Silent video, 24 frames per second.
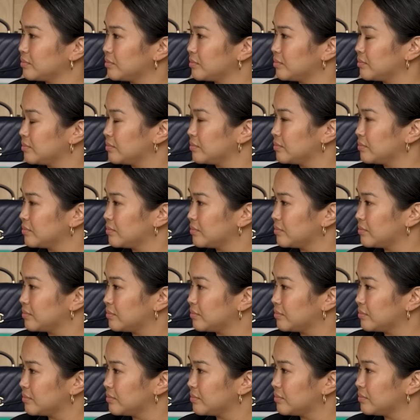
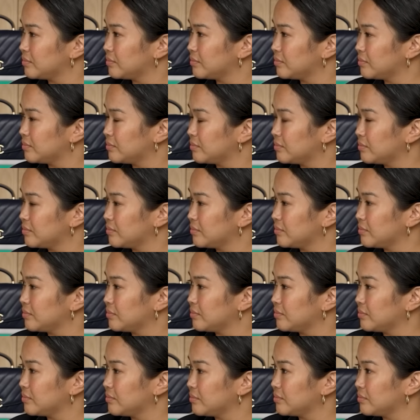
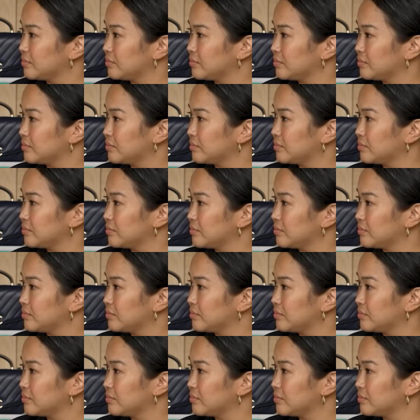[no speech]